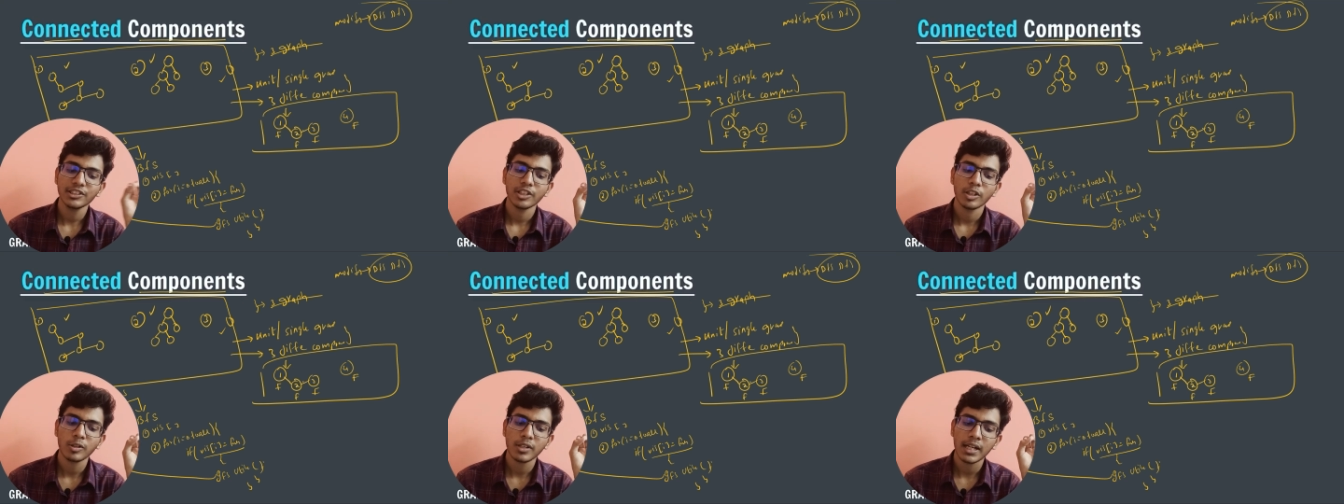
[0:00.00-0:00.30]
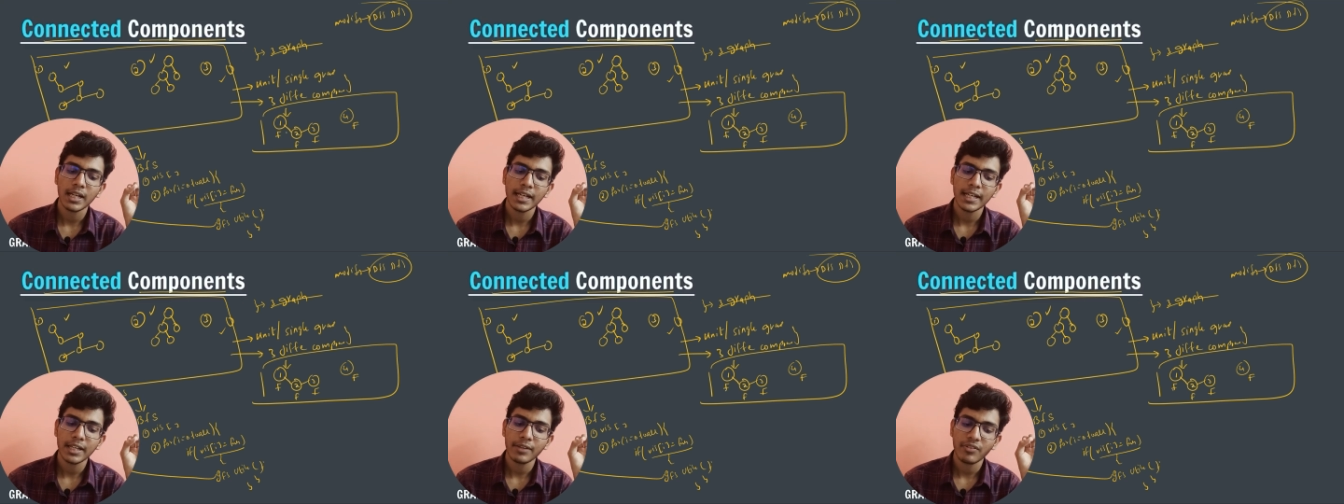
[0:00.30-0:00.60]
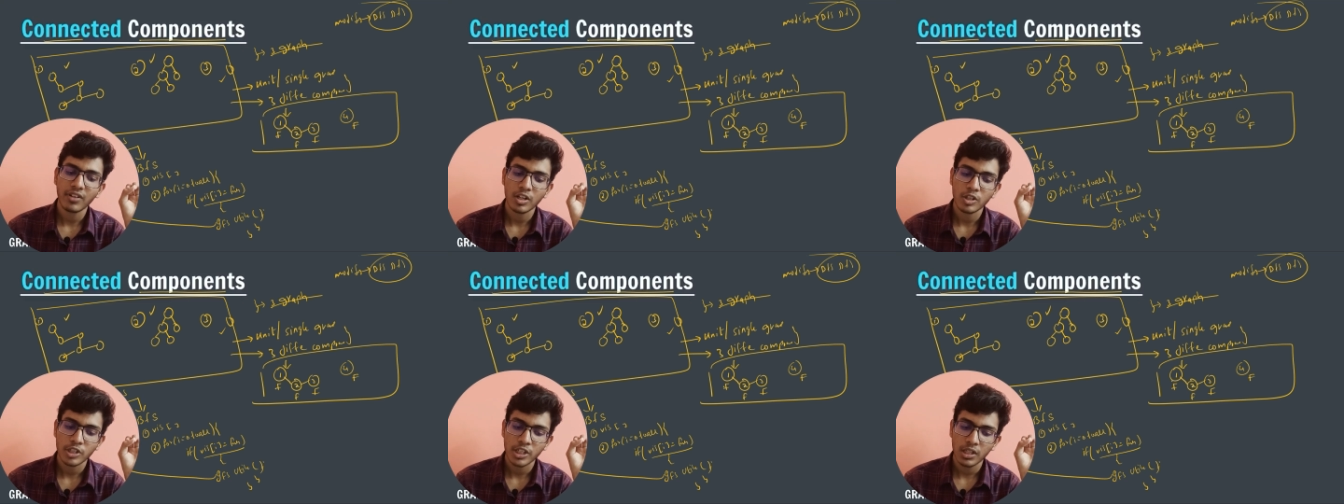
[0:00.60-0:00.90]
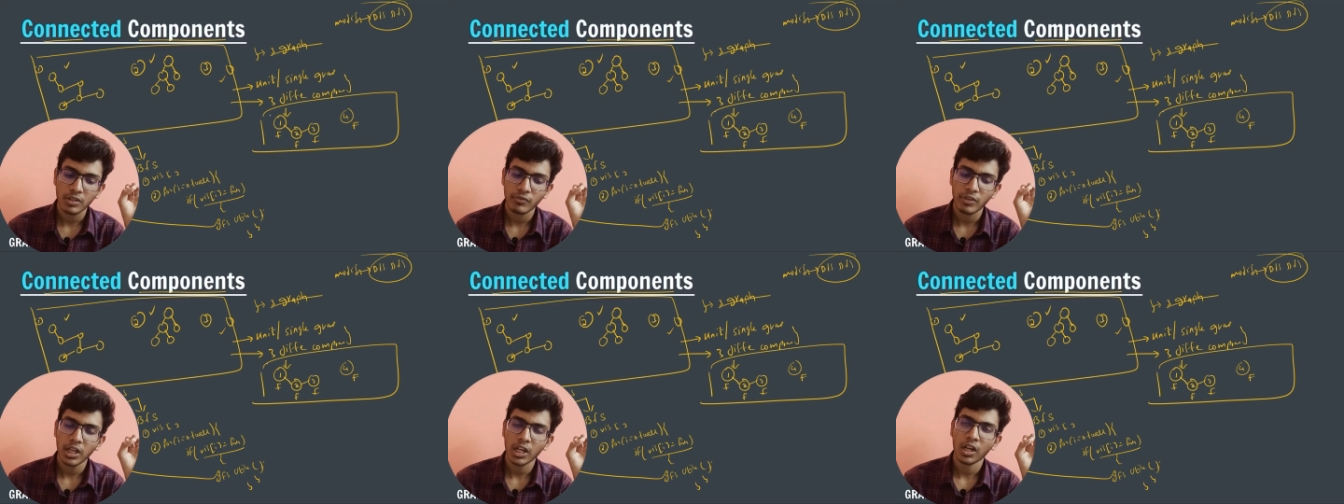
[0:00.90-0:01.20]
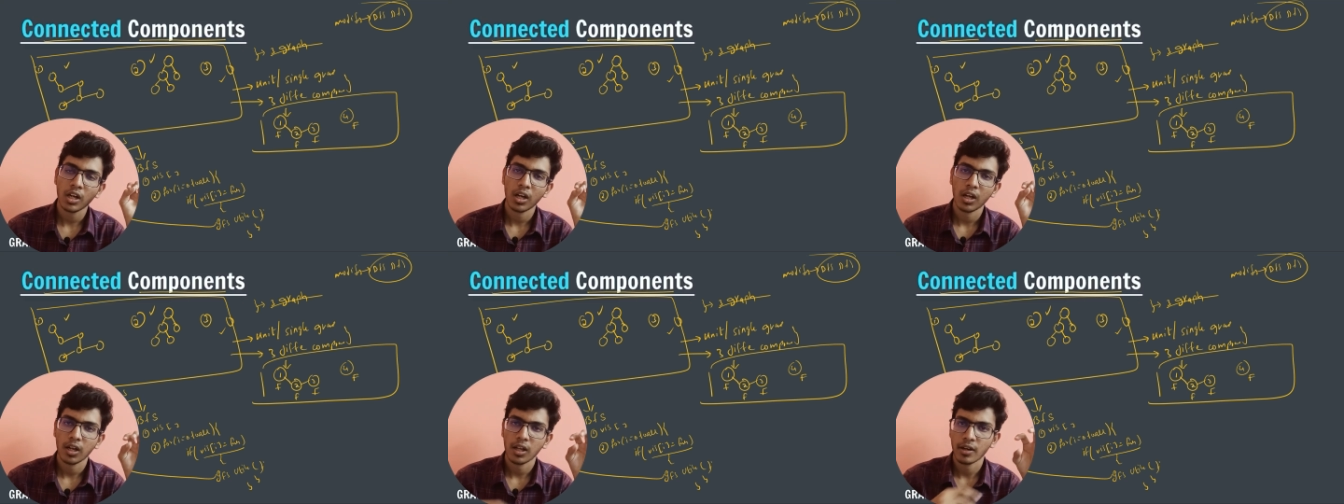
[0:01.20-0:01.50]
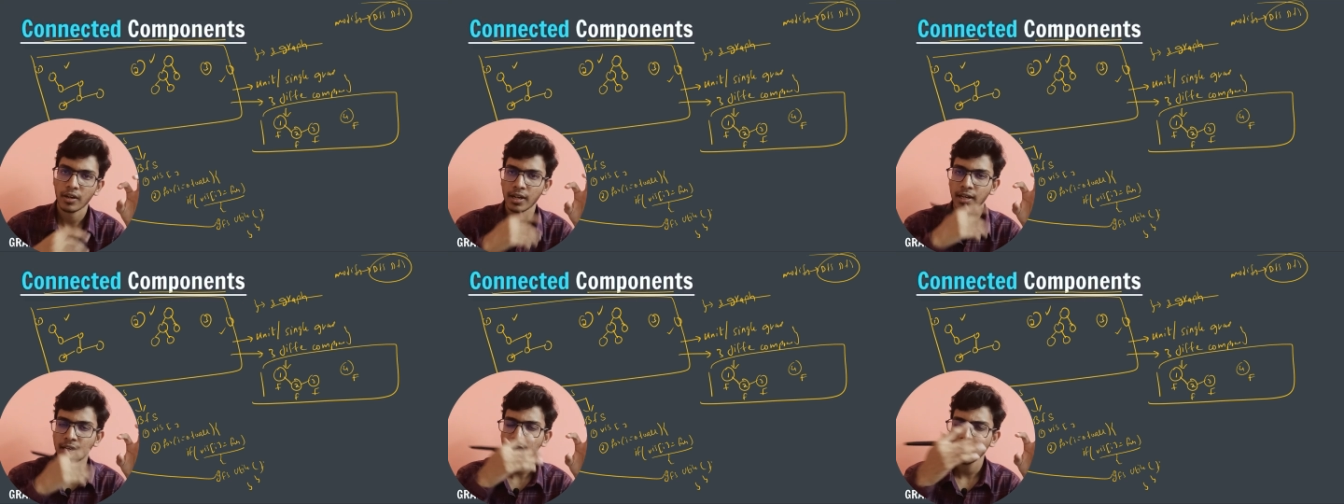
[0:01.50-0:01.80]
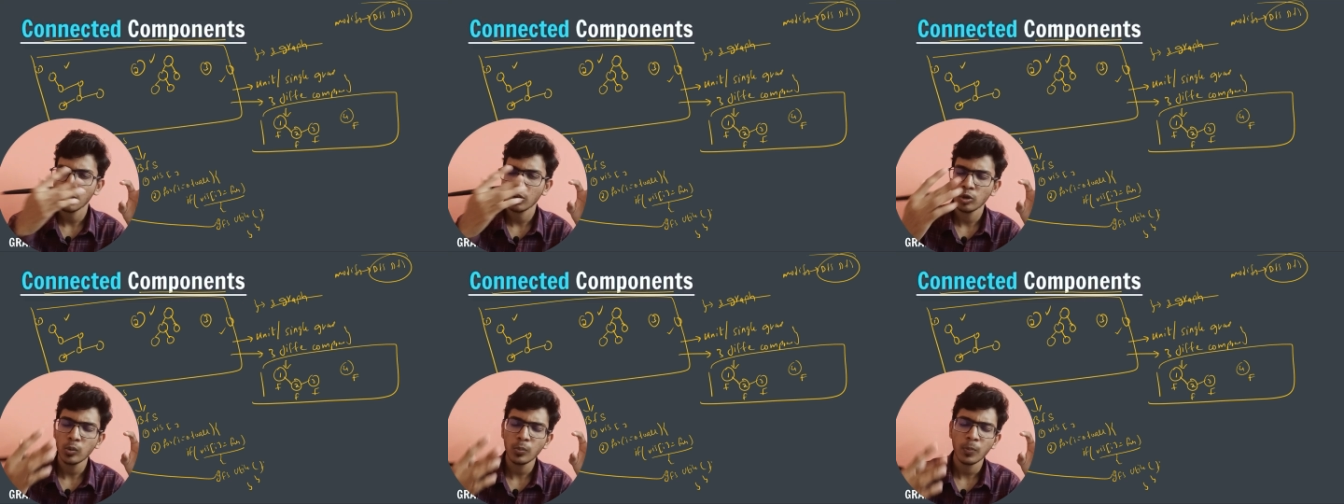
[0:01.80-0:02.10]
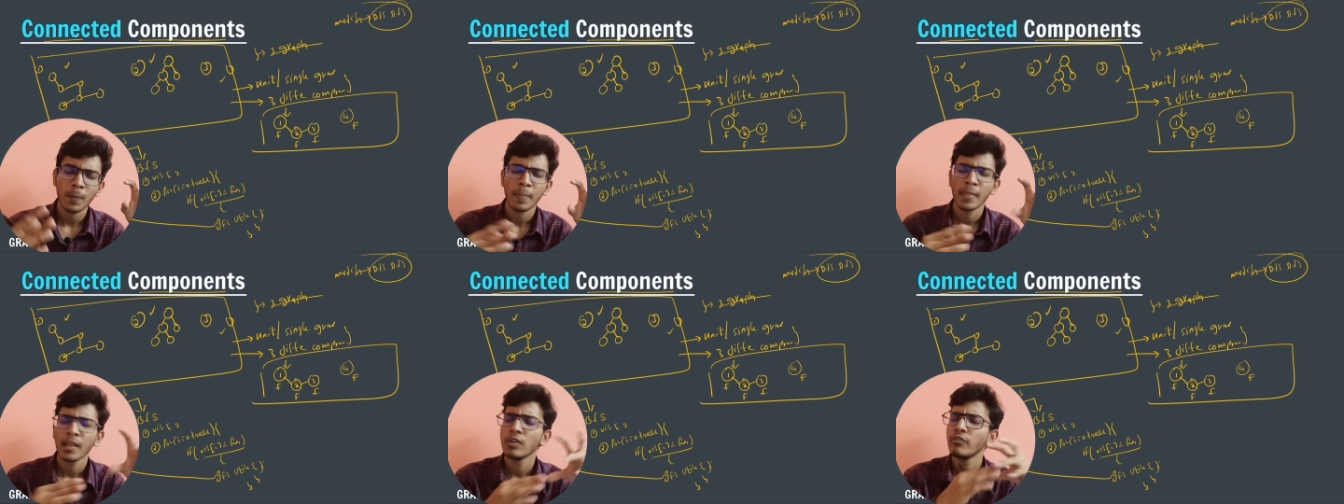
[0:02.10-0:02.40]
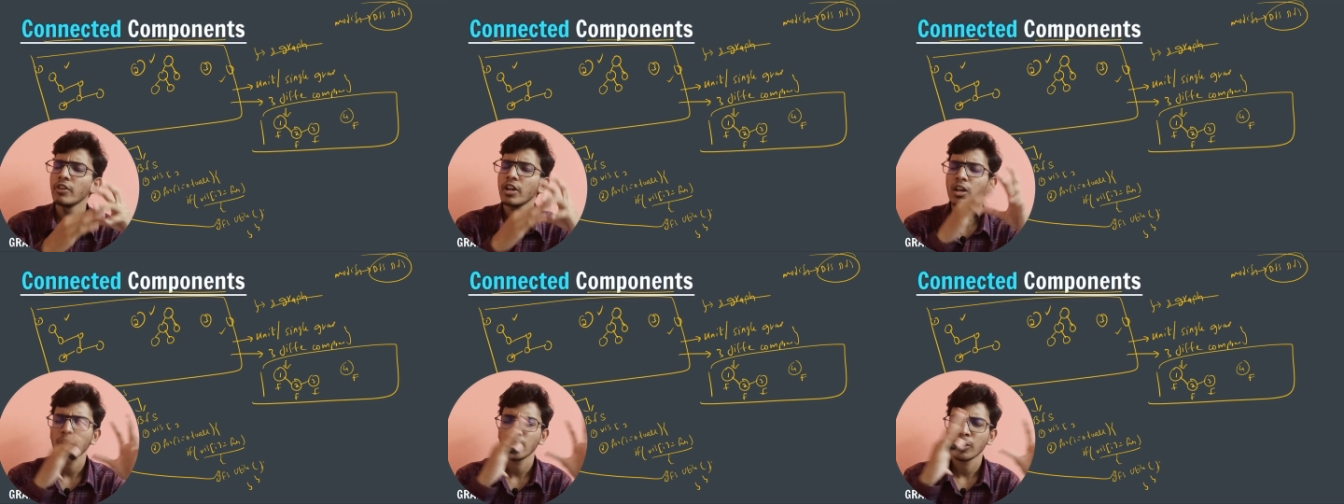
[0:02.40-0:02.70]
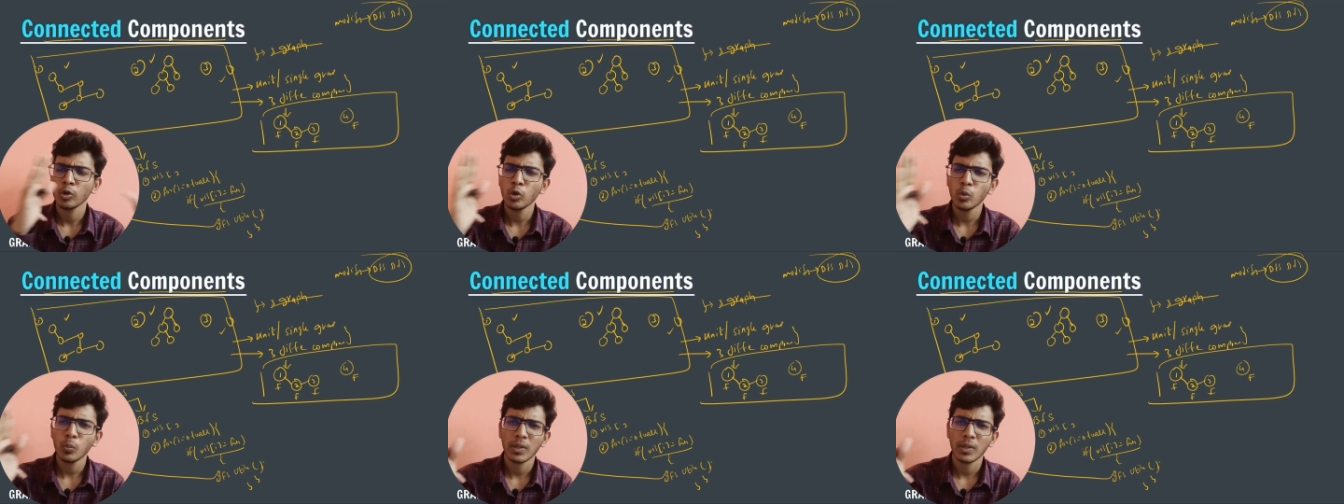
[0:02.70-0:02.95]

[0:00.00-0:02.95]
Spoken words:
utility function will run a loop, will do